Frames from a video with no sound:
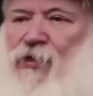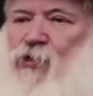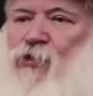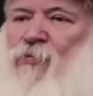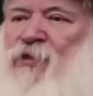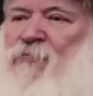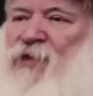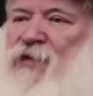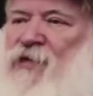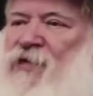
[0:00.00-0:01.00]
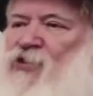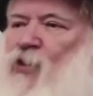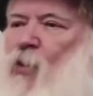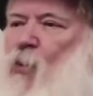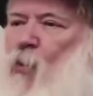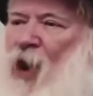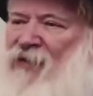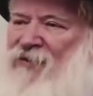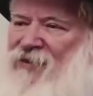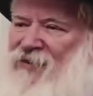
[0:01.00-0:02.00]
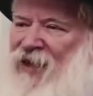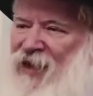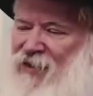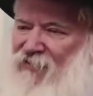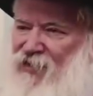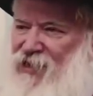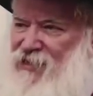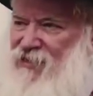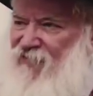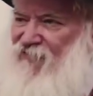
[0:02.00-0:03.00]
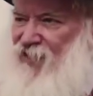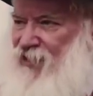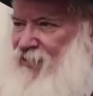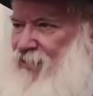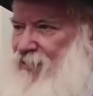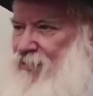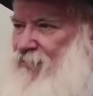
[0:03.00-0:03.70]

The human being is quantitatively different,